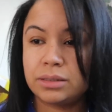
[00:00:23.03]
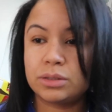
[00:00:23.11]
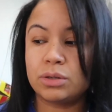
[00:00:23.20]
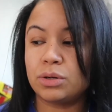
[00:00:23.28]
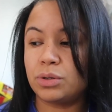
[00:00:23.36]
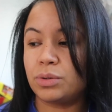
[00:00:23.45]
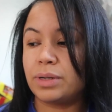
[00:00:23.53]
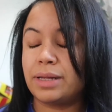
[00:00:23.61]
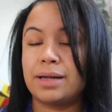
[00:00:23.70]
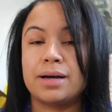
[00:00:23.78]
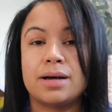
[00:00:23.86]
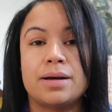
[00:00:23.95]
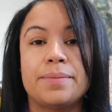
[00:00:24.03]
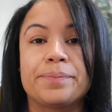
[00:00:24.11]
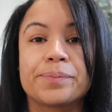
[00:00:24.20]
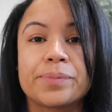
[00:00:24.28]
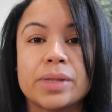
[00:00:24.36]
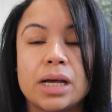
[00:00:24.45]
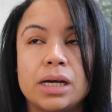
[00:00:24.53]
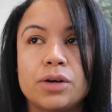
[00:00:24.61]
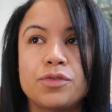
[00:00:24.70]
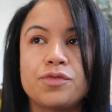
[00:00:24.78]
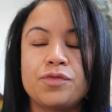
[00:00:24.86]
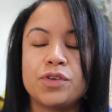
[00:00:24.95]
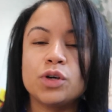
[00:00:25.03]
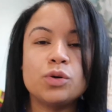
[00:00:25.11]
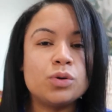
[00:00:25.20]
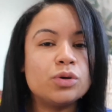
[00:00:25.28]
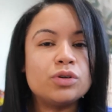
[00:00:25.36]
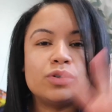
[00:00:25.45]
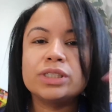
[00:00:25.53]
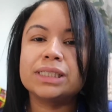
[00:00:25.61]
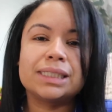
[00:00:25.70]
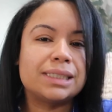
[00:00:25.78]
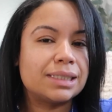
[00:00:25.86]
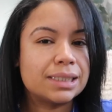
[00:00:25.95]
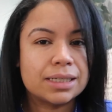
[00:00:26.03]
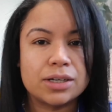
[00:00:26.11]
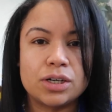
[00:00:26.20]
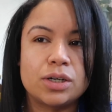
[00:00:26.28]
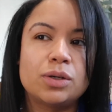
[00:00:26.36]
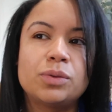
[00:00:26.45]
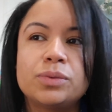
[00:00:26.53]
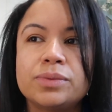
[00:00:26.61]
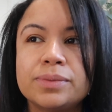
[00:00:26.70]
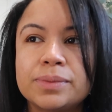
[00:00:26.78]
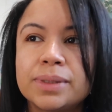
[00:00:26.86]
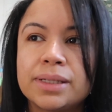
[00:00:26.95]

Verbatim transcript: So, um, a few years ago,